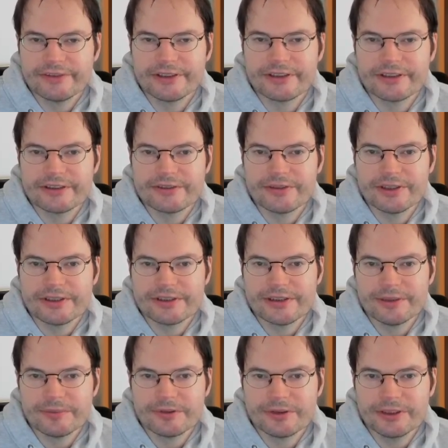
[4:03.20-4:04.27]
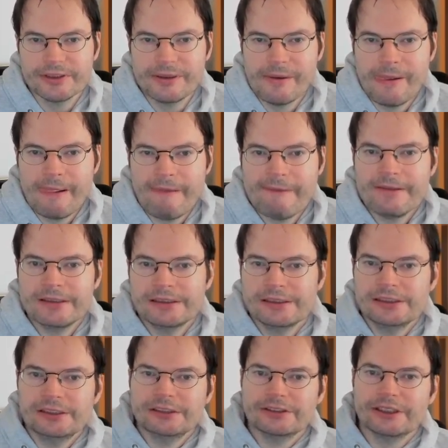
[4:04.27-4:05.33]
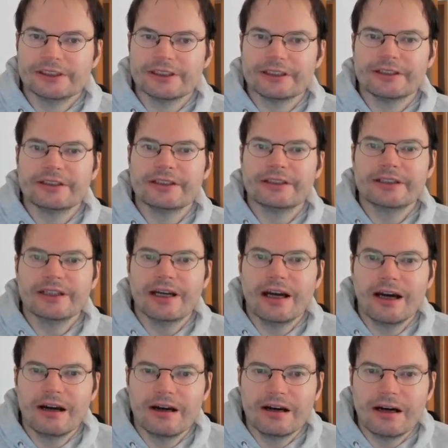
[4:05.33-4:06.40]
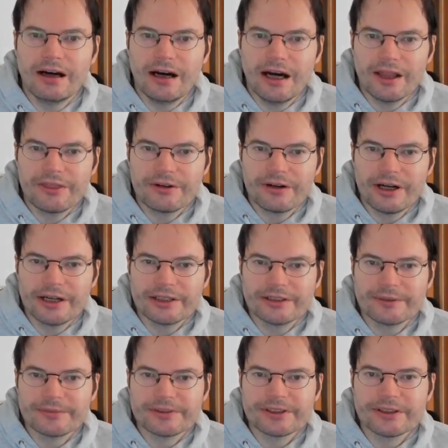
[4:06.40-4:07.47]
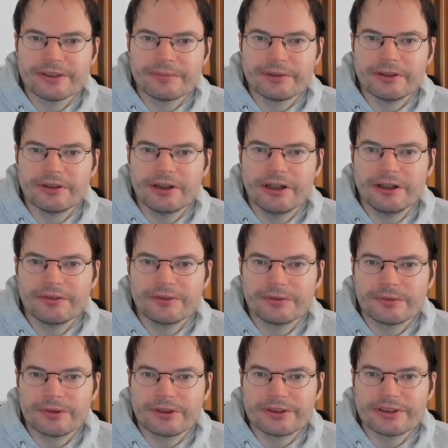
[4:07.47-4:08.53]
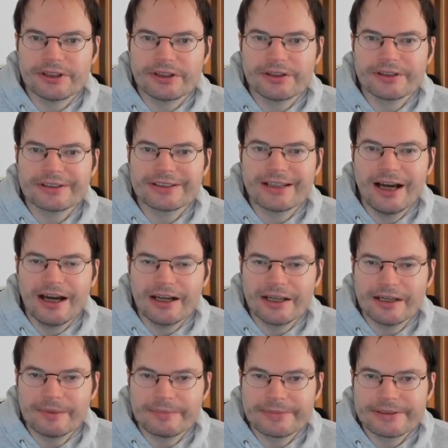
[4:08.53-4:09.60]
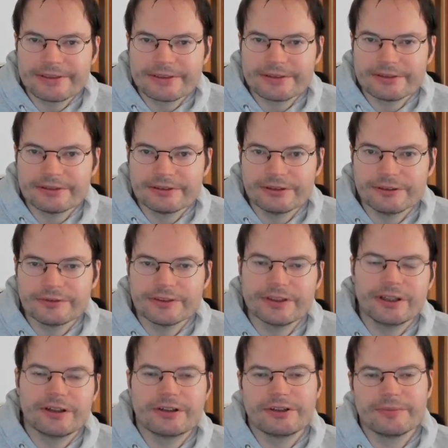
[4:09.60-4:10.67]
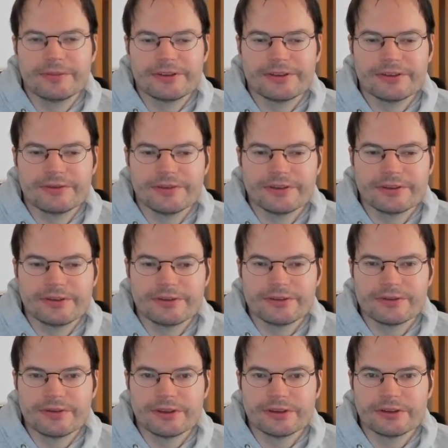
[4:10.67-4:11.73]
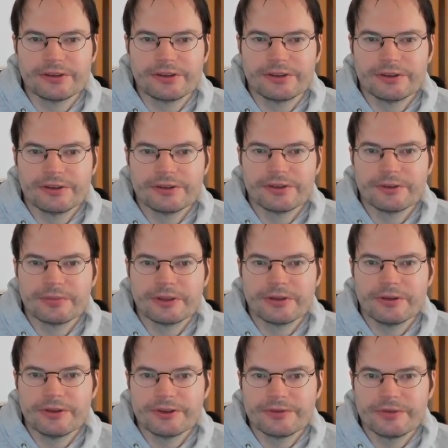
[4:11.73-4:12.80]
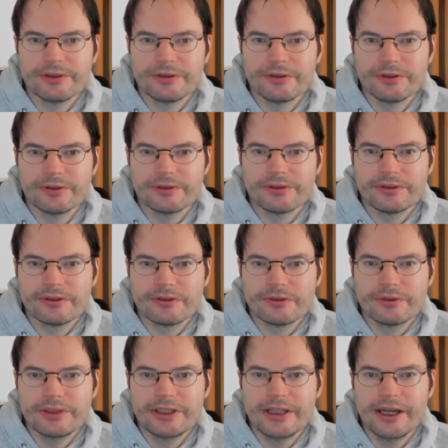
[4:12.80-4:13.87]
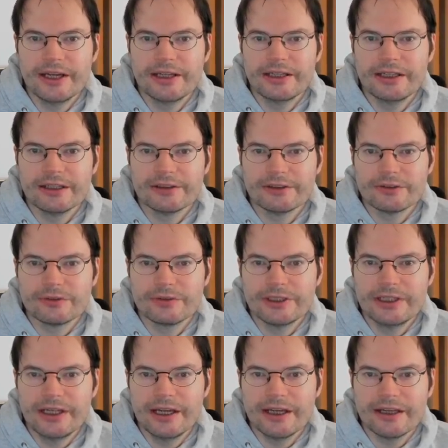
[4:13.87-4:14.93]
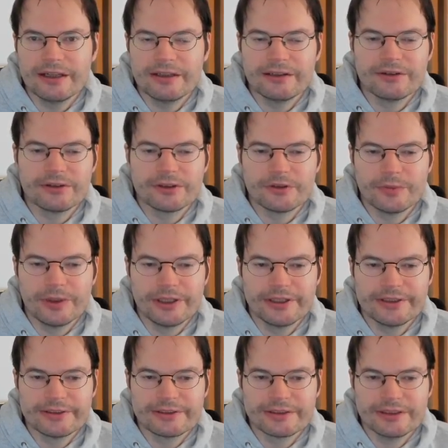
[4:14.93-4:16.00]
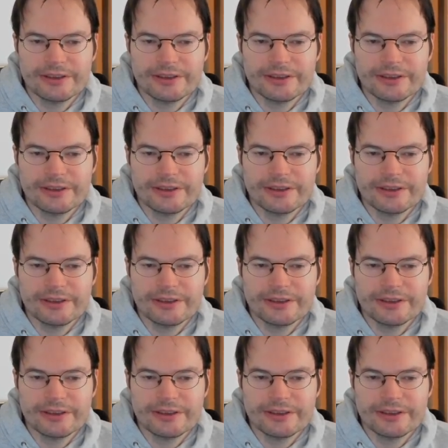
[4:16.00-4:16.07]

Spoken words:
and its right subtree. Right, and the other items that appear afterwards are the types of the arguments of this constructor. So because we wrote tree A and tree A here twice,